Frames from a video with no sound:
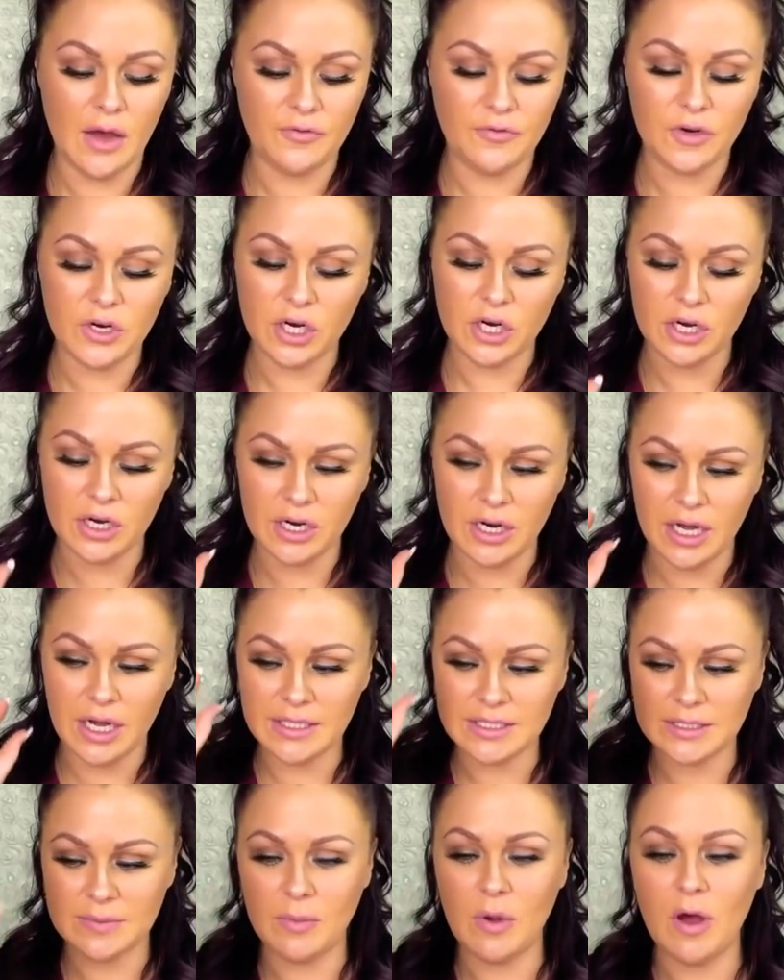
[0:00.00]
For
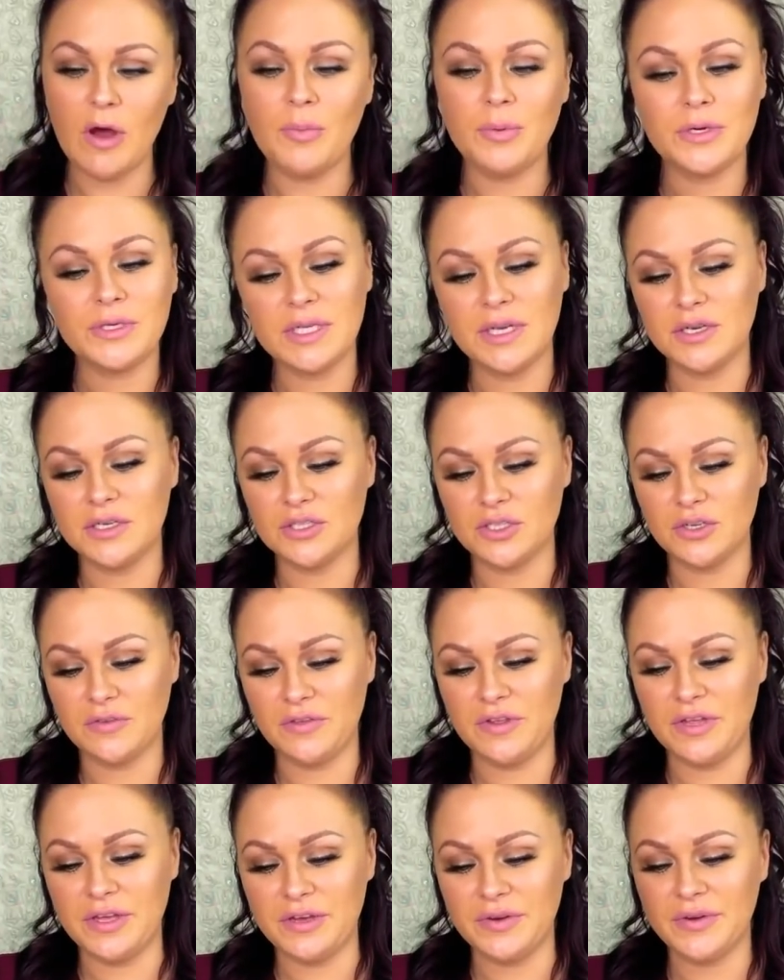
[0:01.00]
a small percentage of
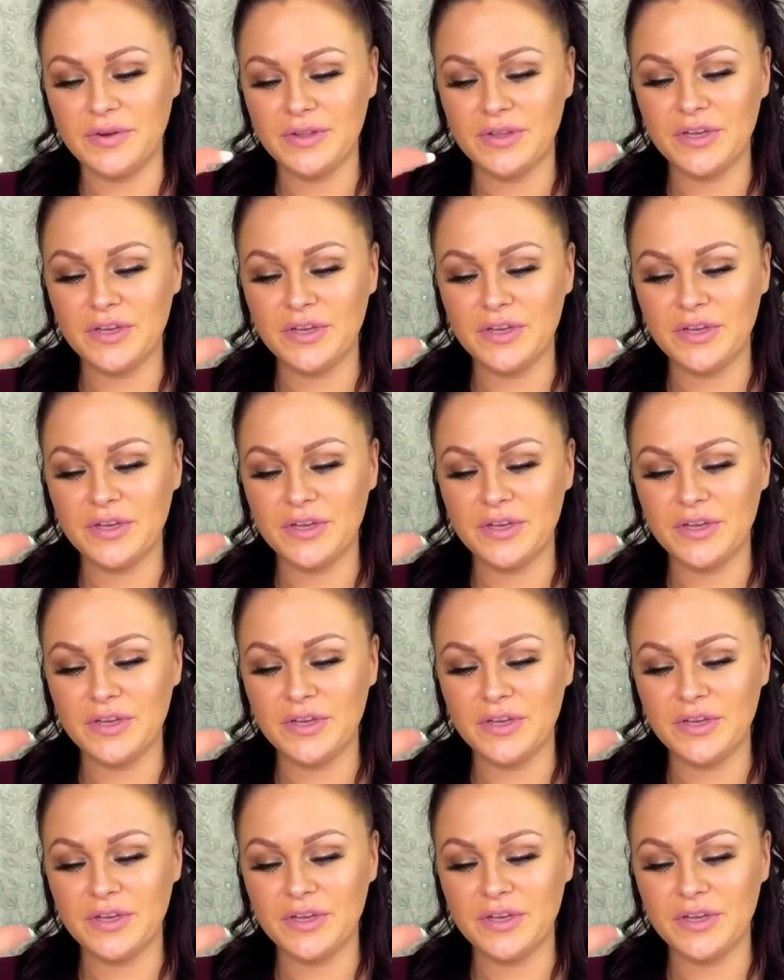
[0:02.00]
you,